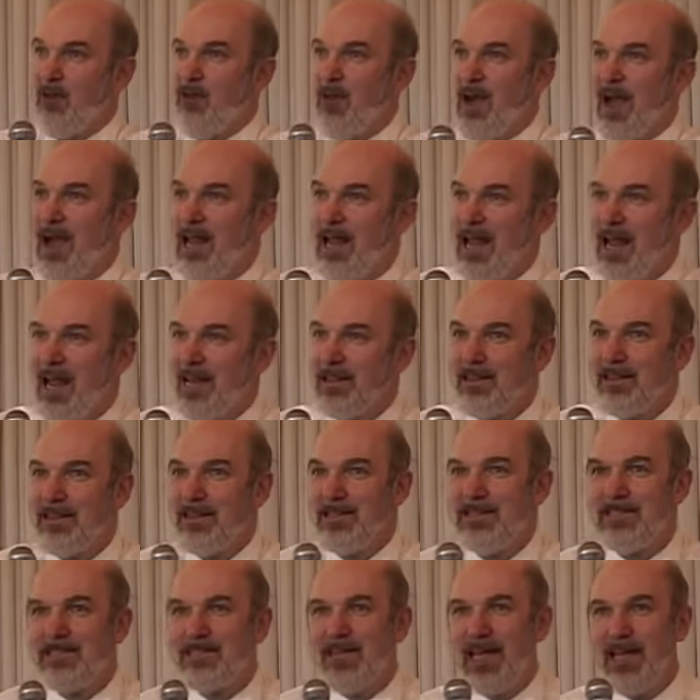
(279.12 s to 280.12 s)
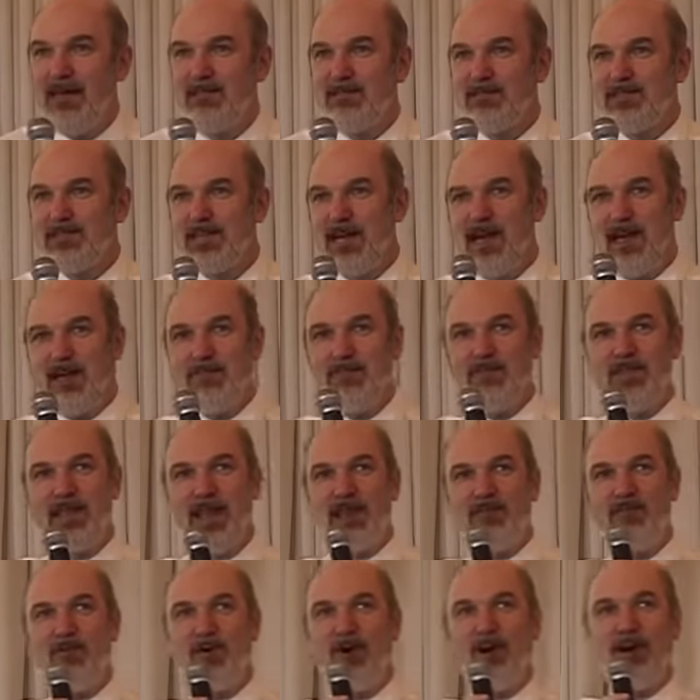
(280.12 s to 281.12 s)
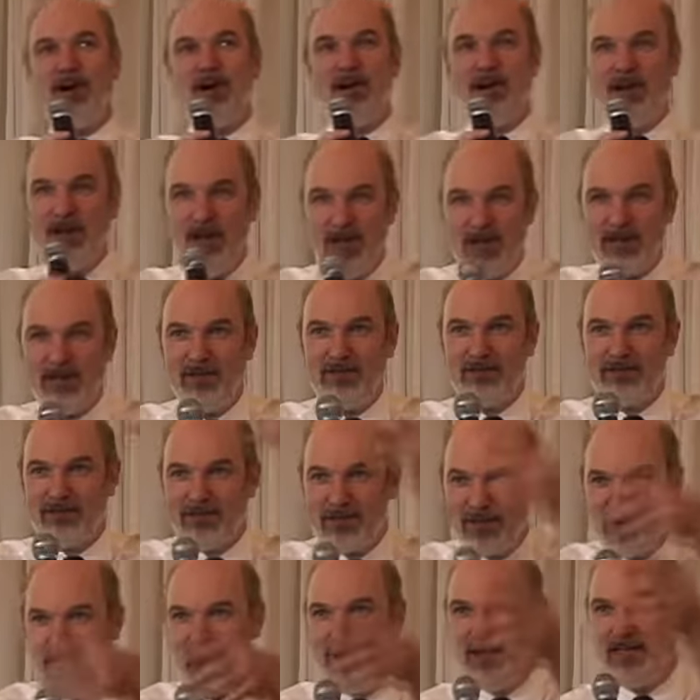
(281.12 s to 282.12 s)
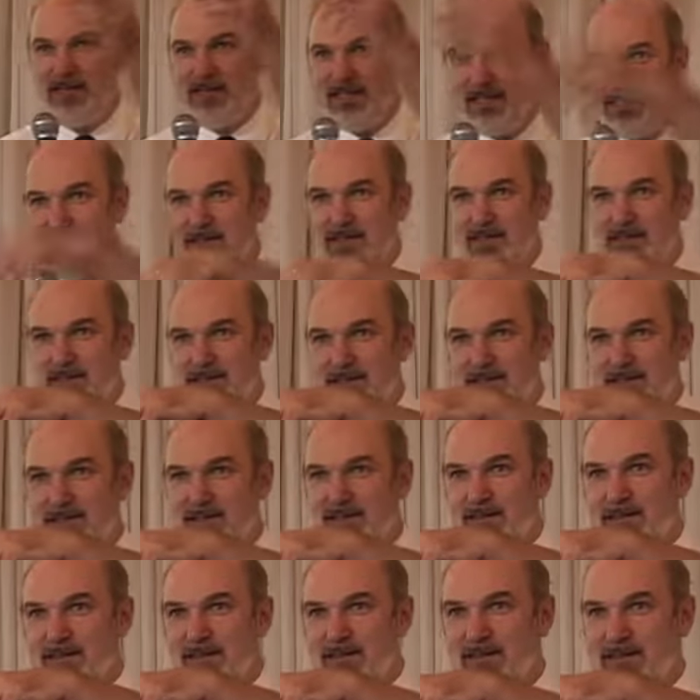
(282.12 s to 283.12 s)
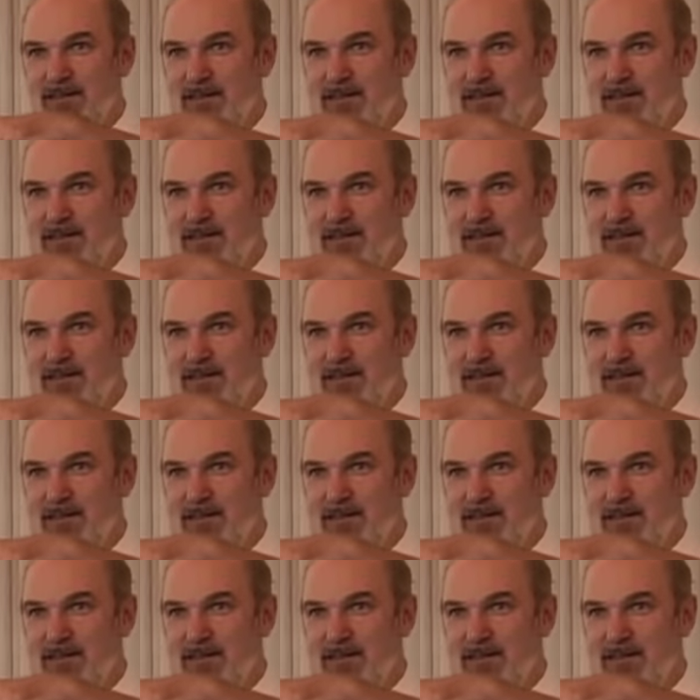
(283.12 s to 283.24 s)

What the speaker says: While at the same time there were a lot of strong leaders